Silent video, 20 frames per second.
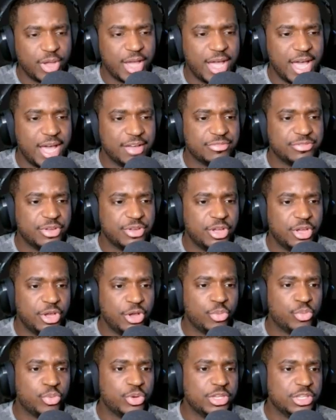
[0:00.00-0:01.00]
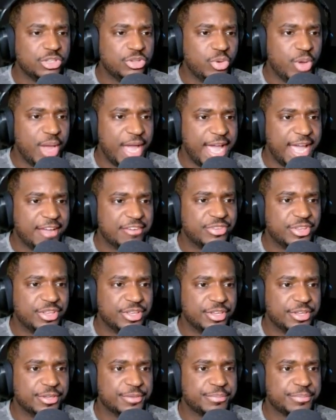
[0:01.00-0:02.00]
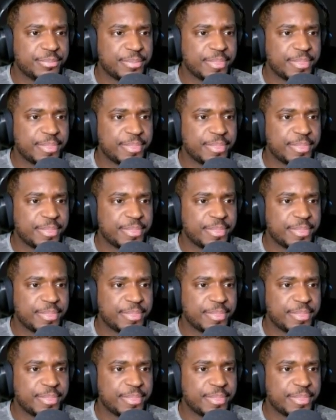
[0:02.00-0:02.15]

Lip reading: have what you have here.